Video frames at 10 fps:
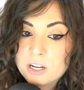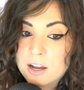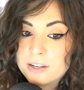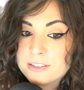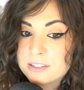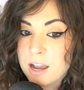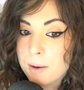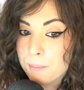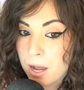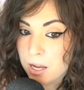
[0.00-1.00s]
God is
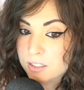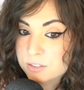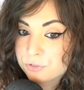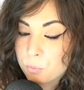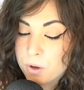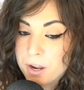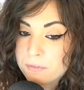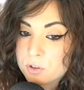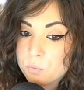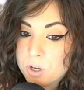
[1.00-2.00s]
not mocked. For
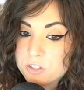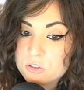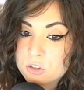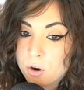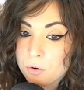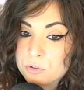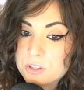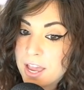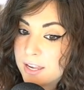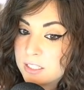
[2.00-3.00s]
whatever one sows,
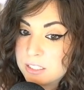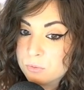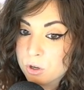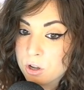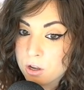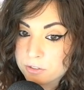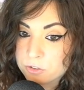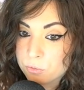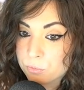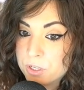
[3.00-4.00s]
that he will
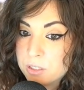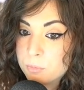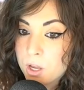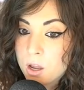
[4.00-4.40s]
also reap.